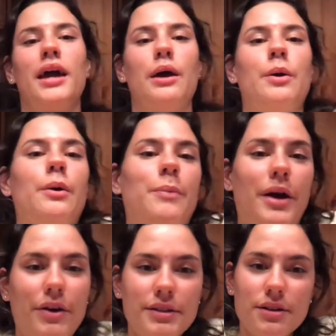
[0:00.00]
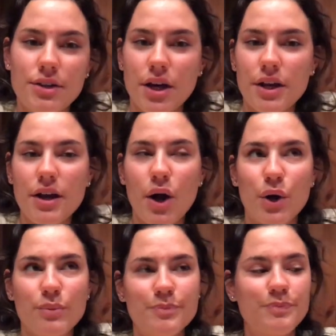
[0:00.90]
Her parents are not at
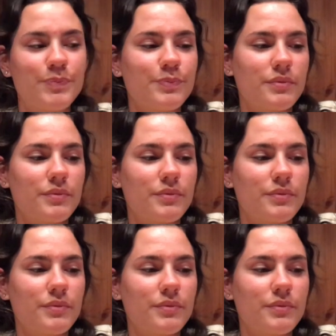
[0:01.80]
home,